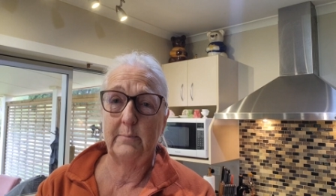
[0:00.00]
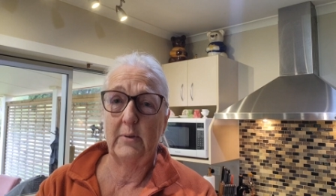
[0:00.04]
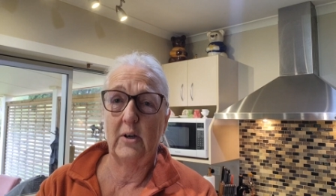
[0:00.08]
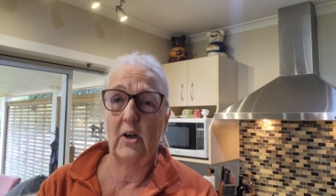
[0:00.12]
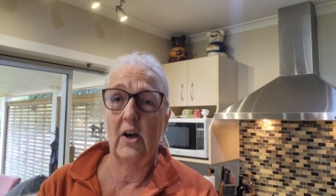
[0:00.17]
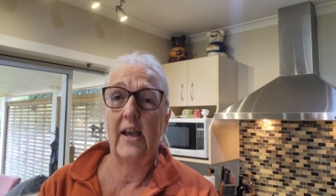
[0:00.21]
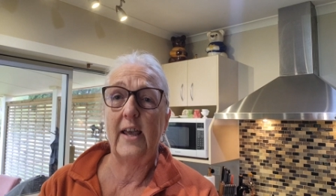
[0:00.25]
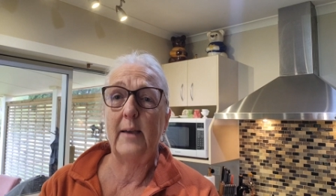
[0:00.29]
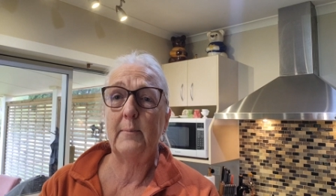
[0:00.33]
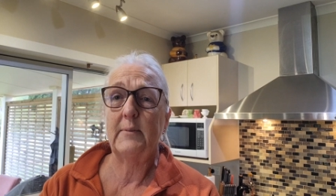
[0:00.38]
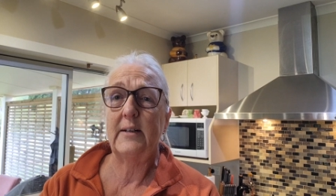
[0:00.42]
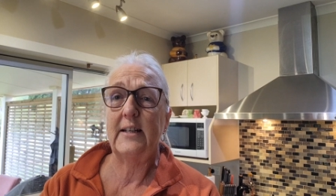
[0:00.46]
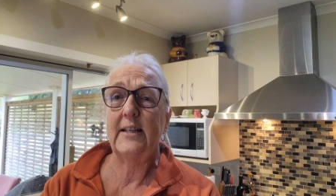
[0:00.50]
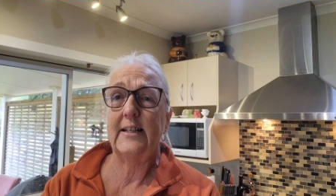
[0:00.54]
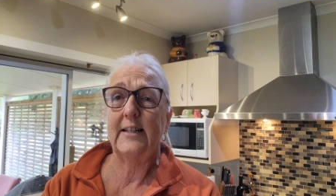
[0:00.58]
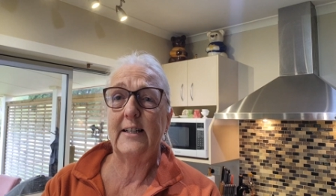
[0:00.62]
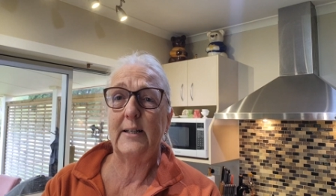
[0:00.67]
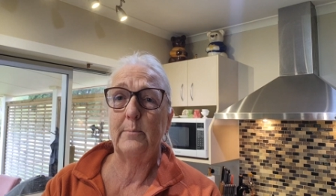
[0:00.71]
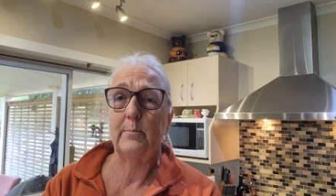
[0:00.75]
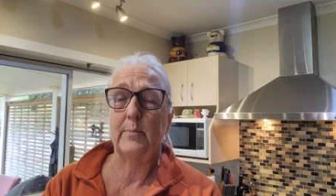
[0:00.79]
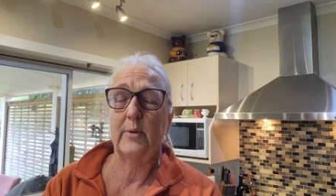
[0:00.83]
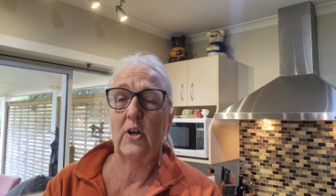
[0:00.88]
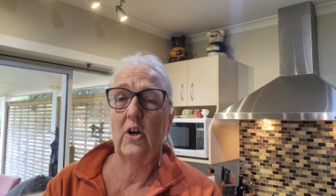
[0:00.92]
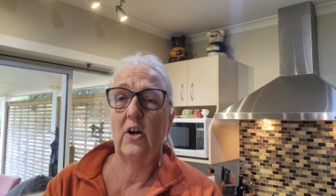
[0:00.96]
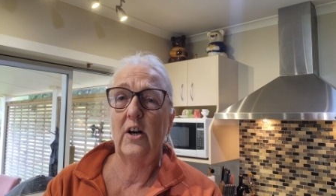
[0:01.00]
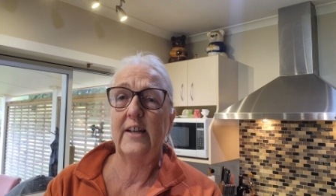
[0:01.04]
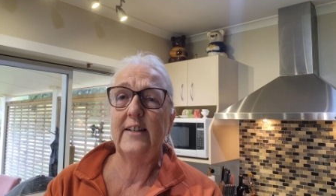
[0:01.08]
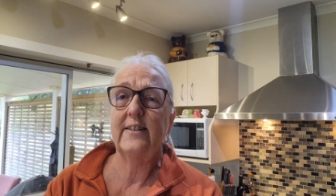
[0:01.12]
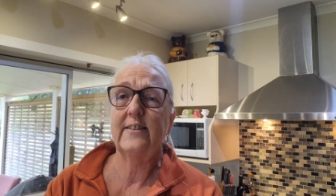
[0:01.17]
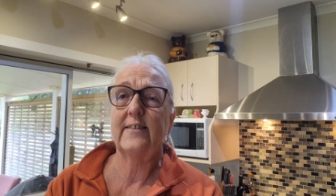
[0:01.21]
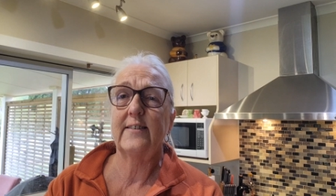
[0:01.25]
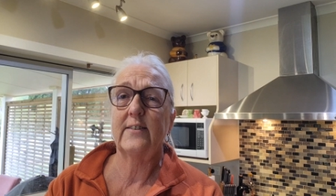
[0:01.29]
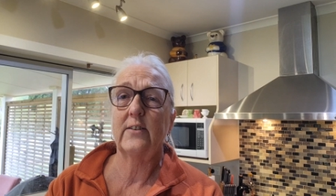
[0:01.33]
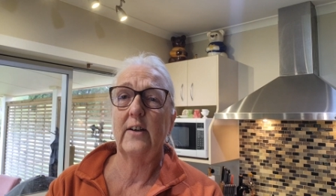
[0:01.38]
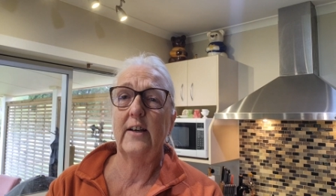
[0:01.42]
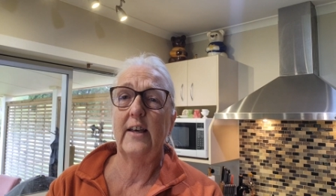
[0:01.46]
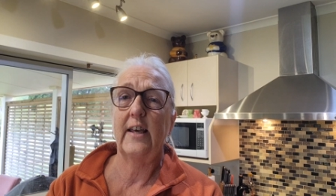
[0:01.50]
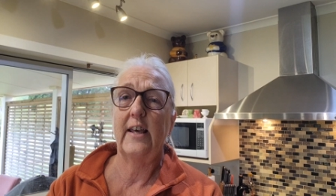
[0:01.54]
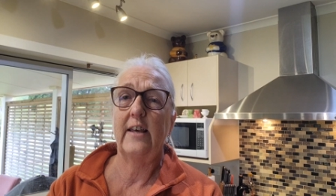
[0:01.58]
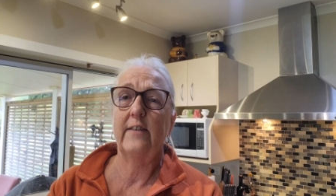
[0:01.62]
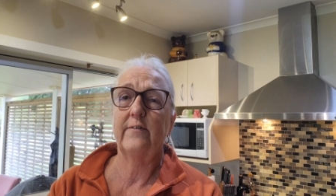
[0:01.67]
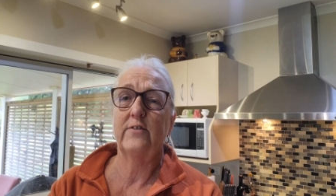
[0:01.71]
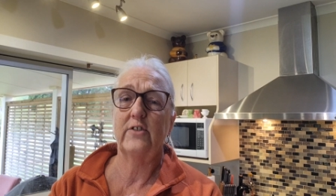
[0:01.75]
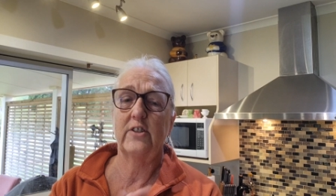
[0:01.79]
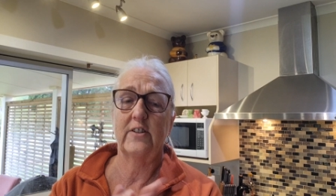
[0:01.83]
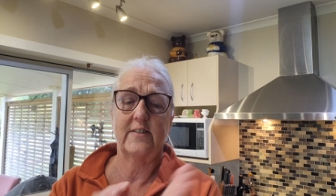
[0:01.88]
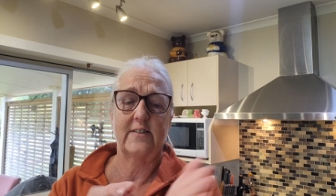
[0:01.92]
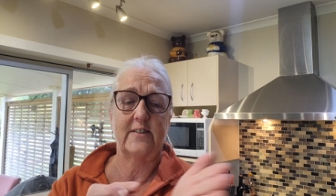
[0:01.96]
but I am legally blind, so I
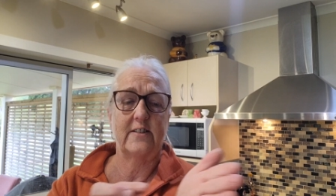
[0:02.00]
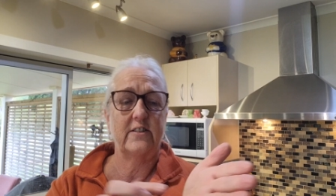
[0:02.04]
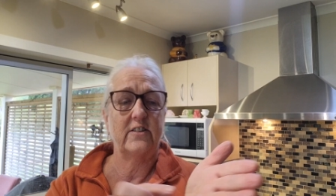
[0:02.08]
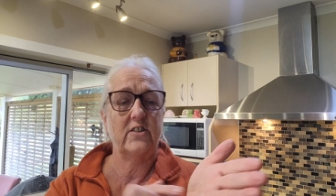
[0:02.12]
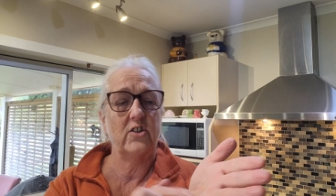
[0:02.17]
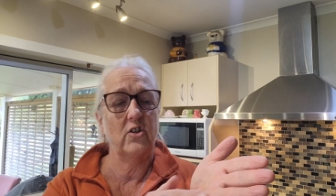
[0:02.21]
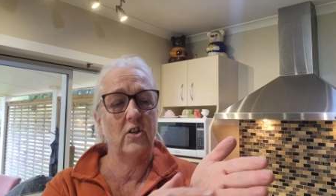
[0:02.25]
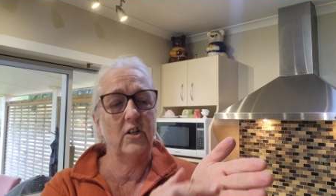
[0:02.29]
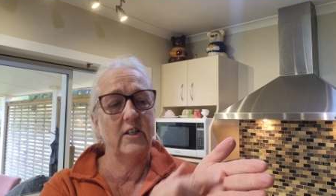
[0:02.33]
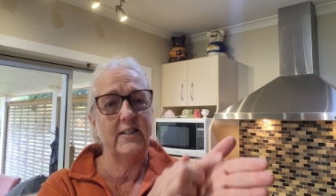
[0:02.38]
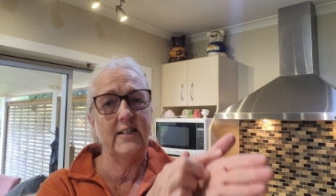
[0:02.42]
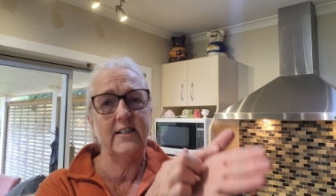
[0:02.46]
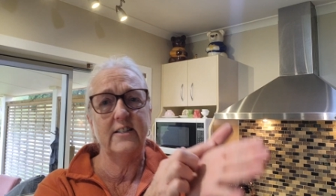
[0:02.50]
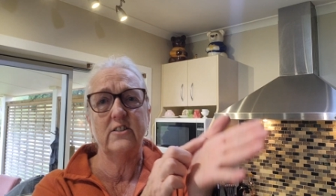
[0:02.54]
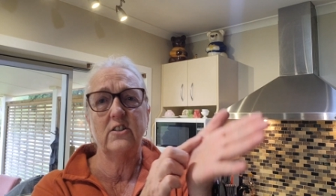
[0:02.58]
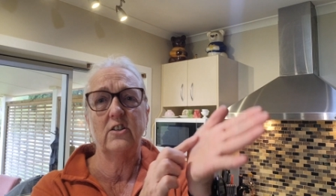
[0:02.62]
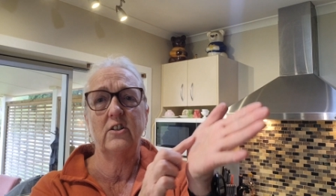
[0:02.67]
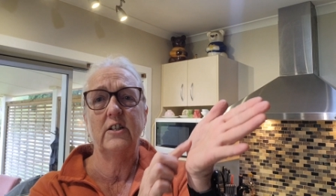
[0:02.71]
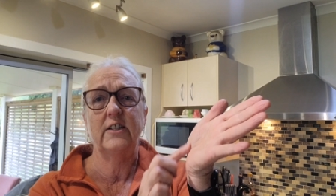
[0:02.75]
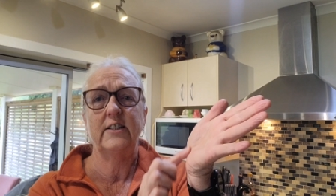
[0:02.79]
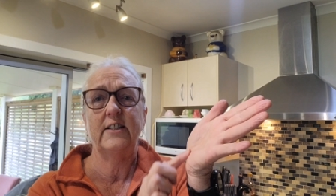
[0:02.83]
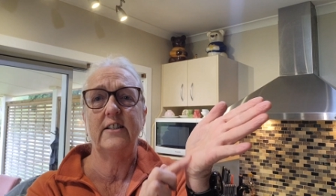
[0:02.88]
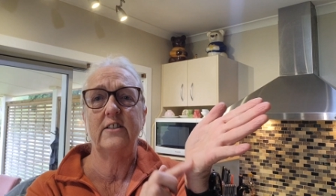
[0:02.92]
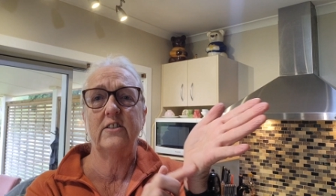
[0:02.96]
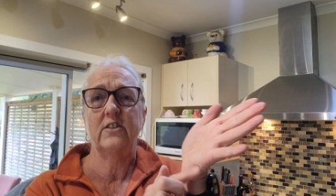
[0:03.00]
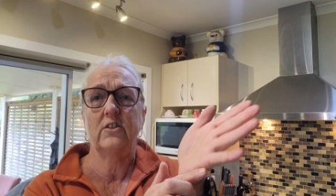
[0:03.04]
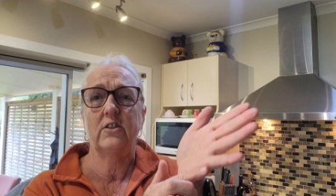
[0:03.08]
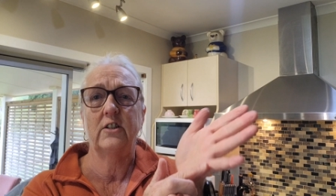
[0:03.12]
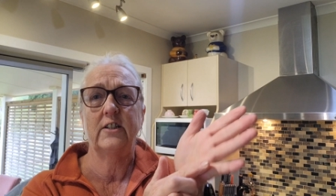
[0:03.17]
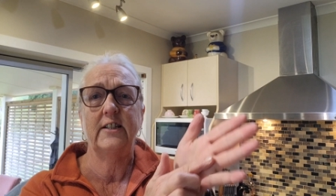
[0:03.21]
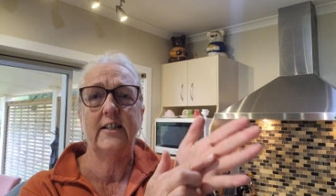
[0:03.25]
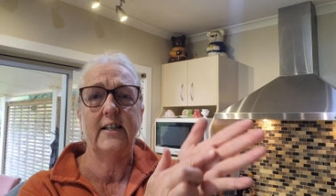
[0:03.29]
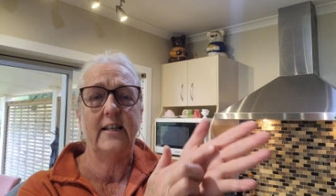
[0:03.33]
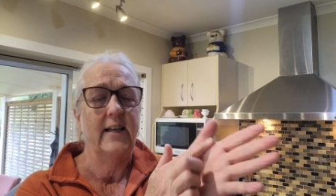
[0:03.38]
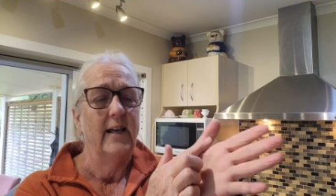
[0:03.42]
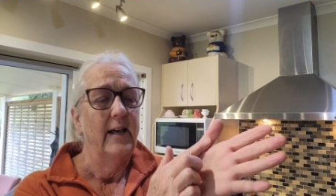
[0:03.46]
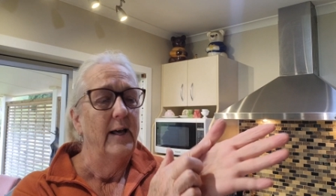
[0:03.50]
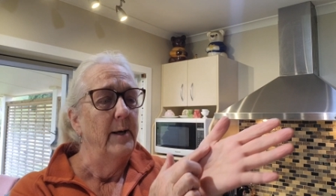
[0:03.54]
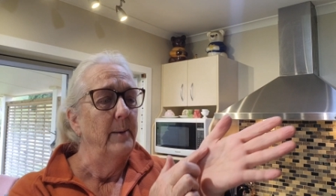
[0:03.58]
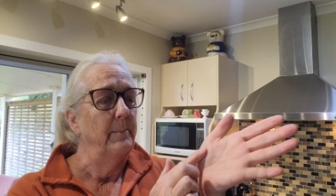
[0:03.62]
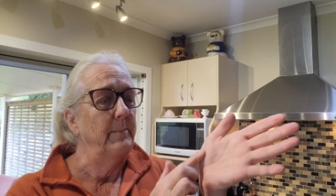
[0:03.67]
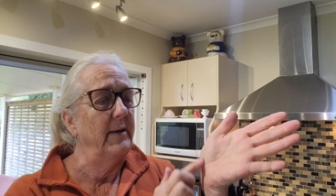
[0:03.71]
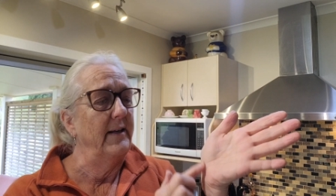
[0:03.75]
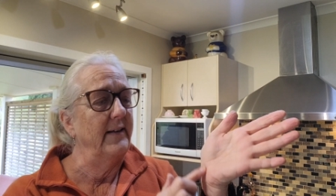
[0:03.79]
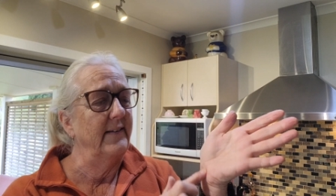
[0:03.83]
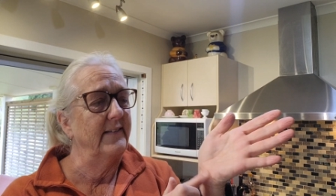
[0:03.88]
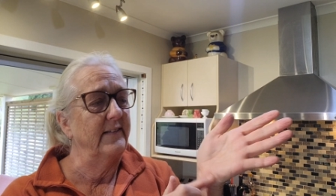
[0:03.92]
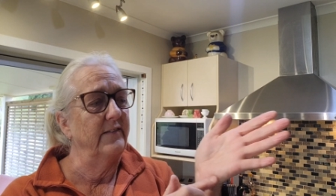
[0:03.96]
have just a tiny, tiny, tiny
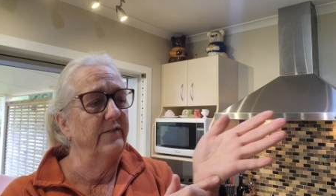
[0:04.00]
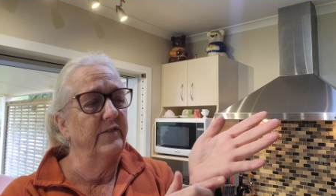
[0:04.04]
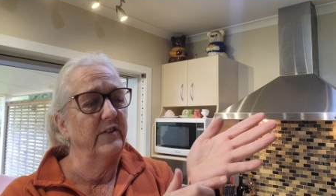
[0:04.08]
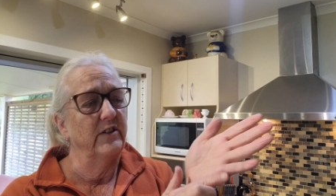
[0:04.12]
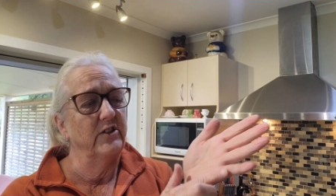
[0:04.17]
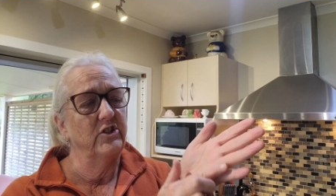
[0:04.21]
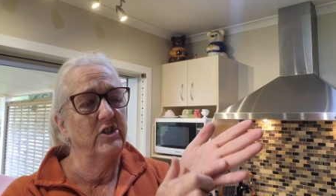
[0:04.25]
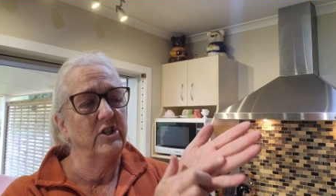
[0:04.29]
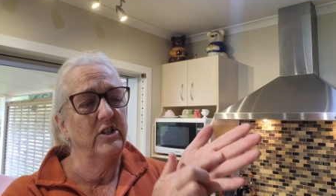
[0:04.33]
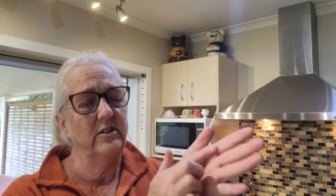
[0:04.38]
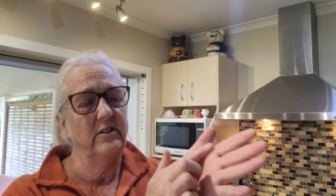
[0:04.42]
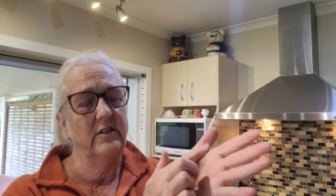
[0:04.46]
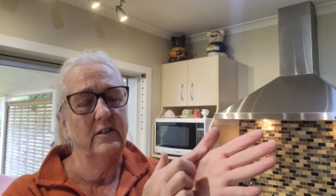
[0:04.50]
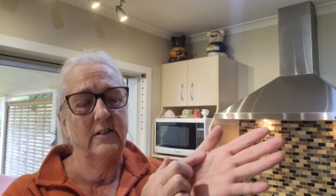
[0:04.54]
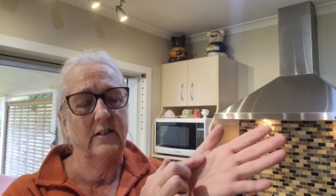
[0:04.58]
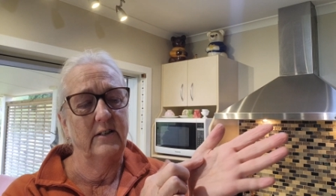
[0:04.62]
piece of vision.